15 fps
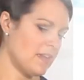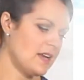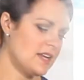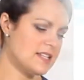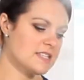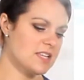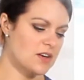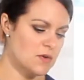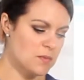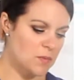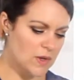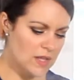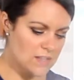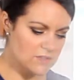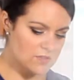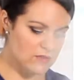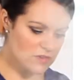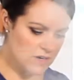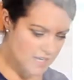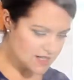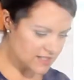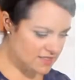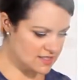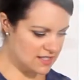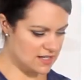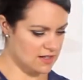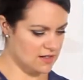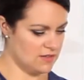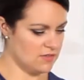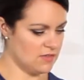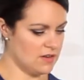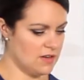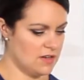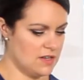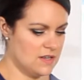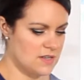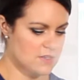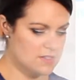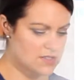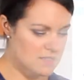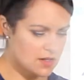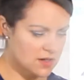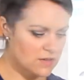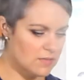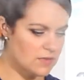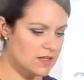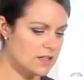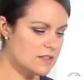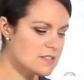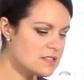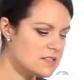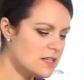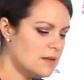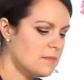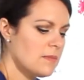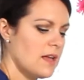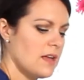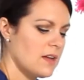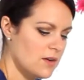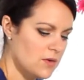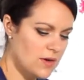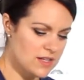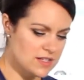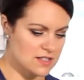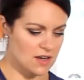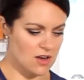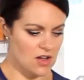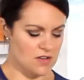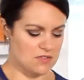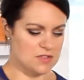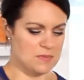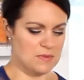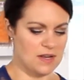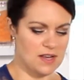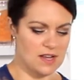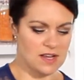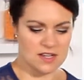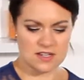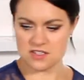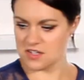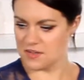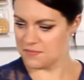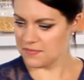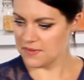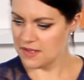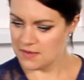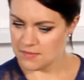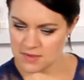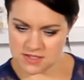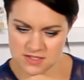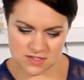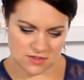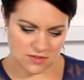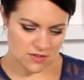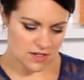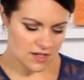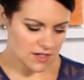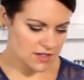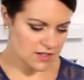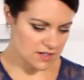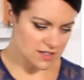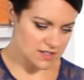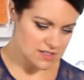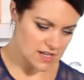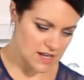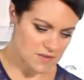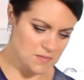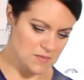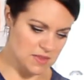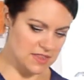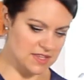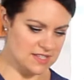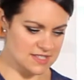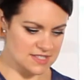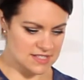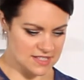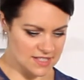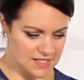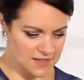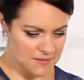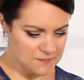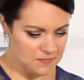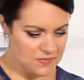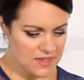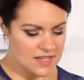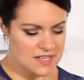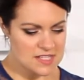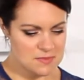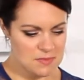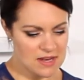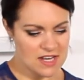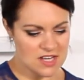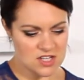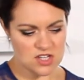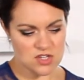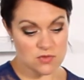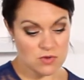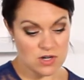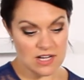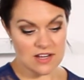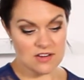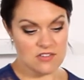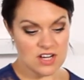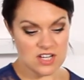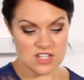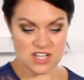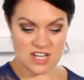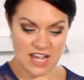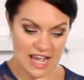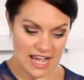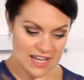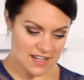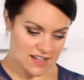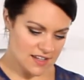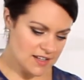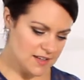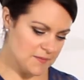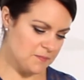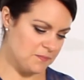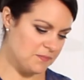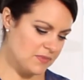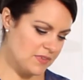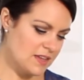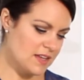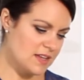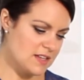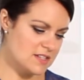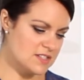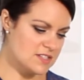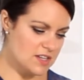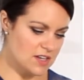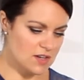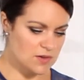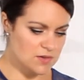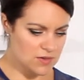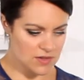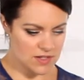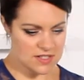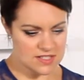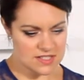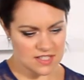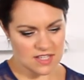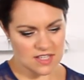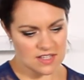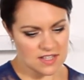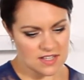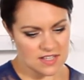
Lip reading: It's going to wilt right down, so it'll seem like quite a lot of spinach, but soon going to cook down with the steam. Spinach is really rich in iron, so you can see that